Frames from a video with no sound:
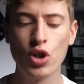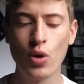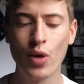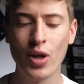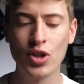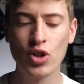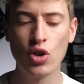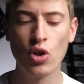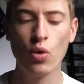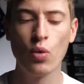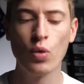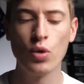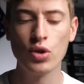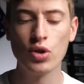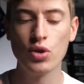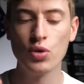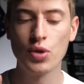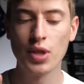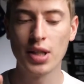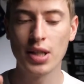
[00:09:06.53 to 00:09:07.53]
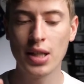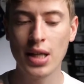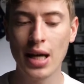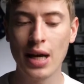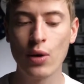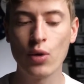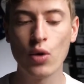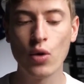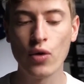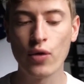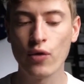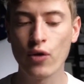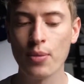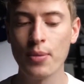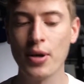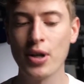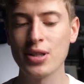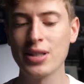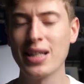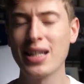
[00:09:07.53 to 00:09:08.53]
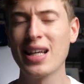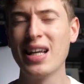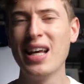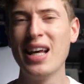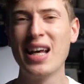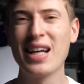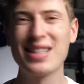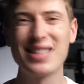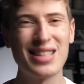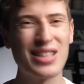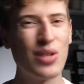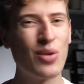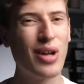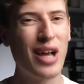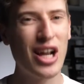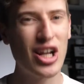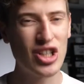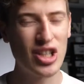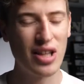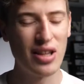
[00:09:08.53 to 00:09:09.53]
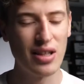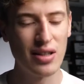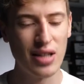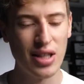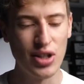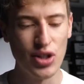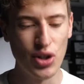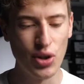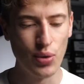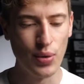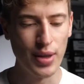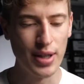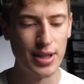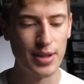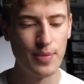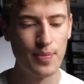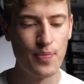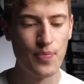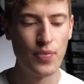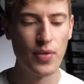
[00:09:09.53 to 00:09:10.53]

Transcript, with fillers: so I don't want you to count on the free marketing because I don't actually think they do it.